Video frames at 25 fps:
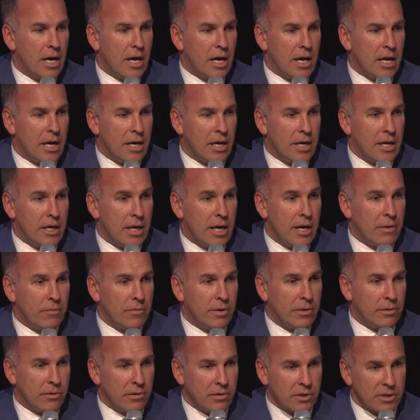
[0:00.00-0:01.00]
And
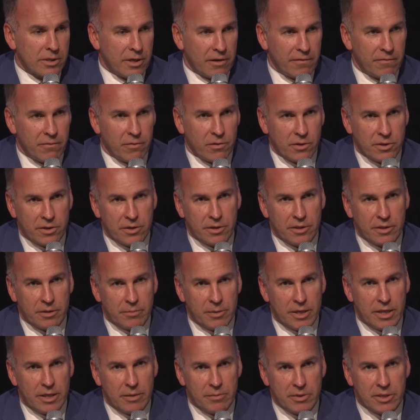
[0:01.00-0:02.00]
we were also fortunate to
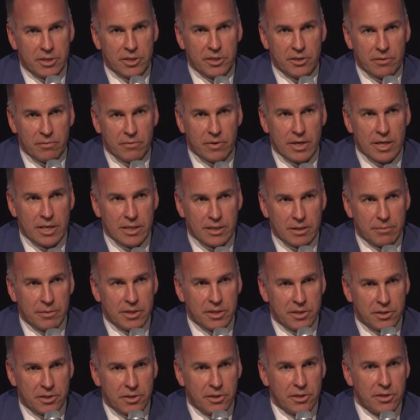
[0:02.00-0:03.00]
be in a position where some
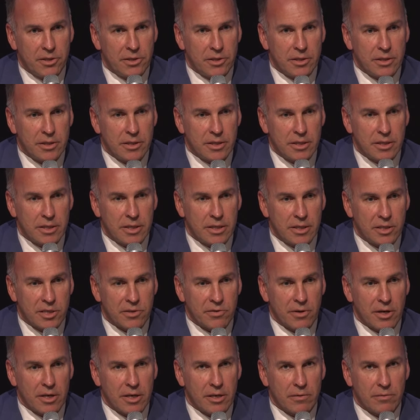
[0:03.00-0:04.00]
institutions in
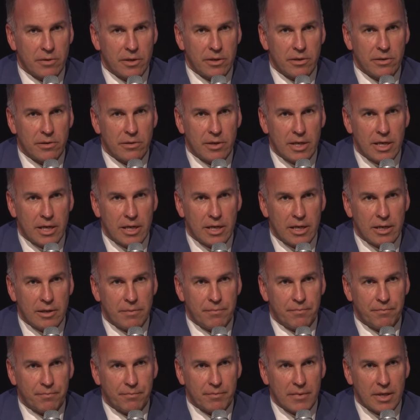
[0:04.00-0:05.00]
Australia were
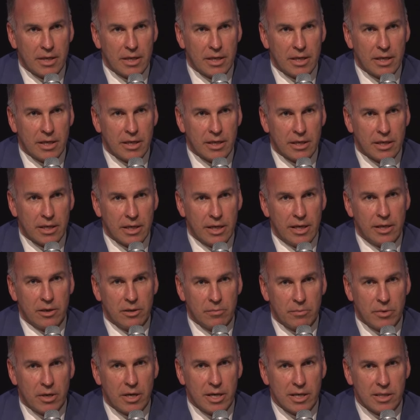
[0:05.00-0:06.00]
keen
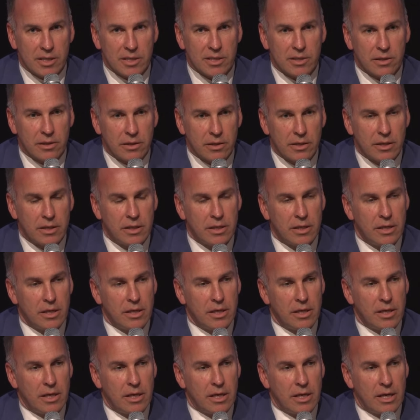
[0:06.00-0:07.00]
on buying stock,
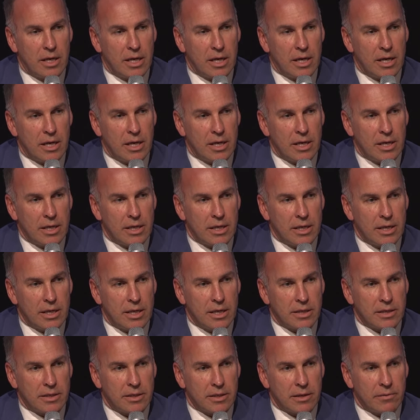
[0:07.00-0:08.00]

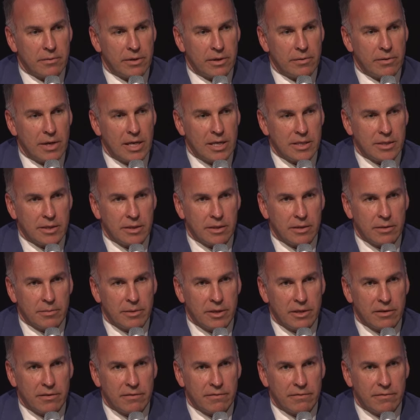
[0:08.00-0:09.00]
and so we raised a little
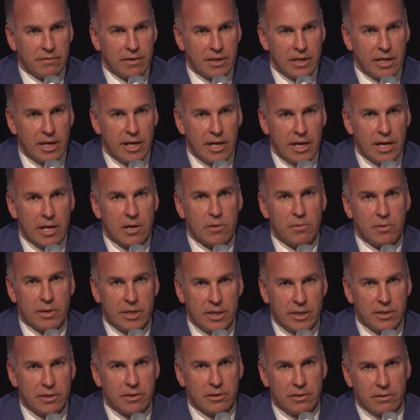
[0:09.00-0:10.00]
bit of
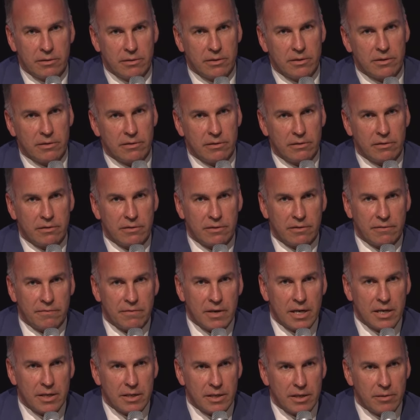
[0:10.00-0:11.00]
equity to
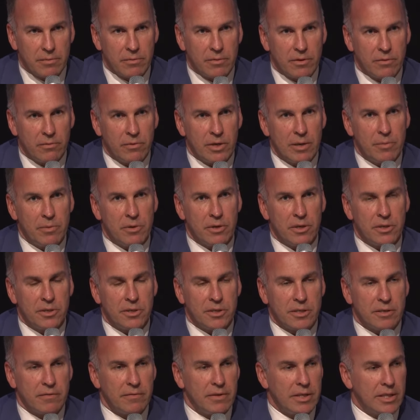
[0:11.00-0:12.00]
fund the
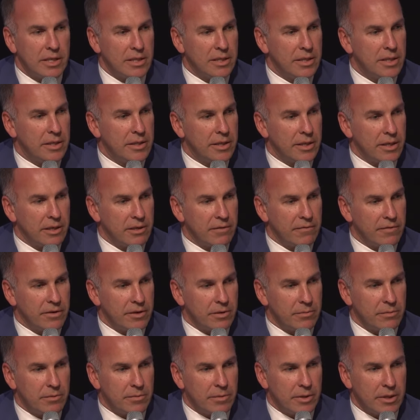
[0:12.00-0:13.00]
repurchase of the existing
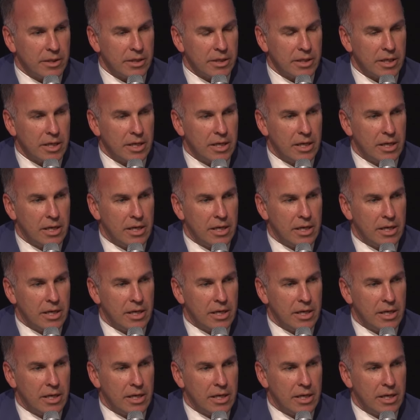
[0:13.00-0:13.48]
convertible bond.